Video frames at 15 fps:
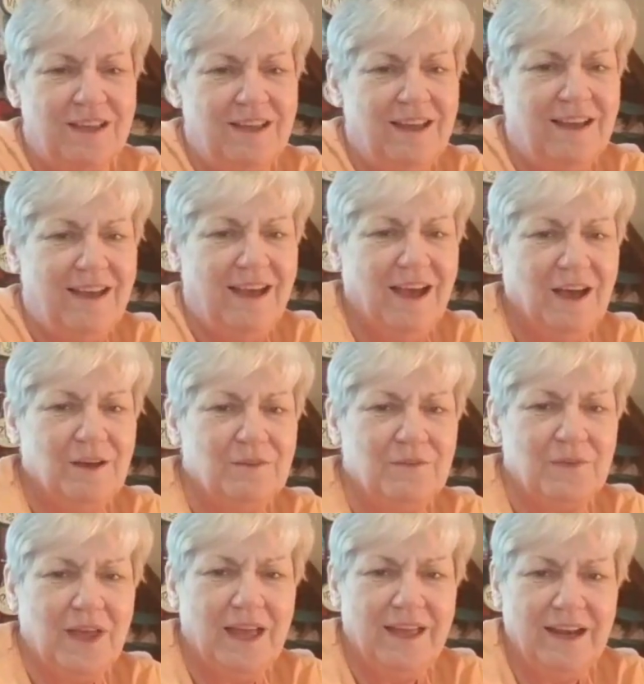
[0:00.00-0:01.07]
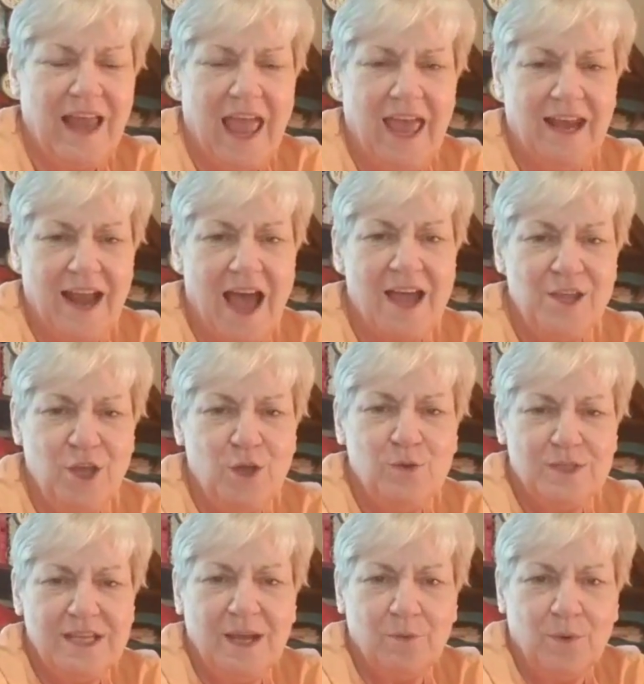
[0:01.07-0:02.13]
And I use
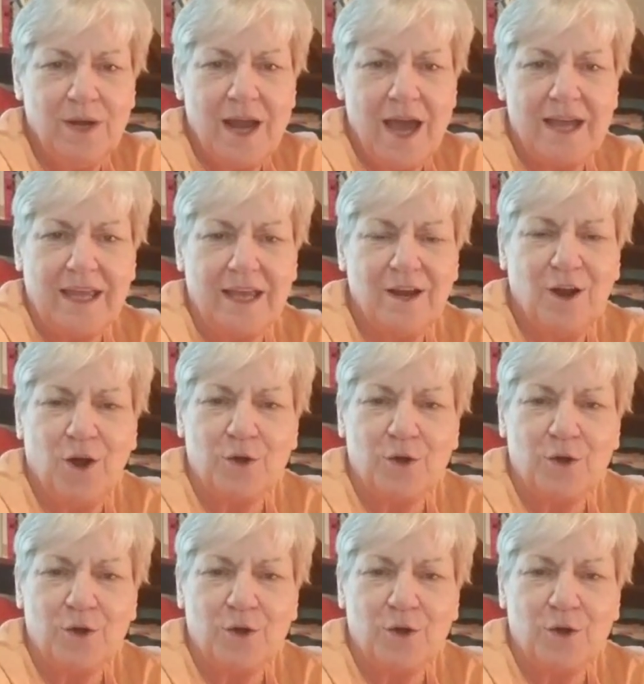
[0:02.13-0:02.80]
it when I get hurt.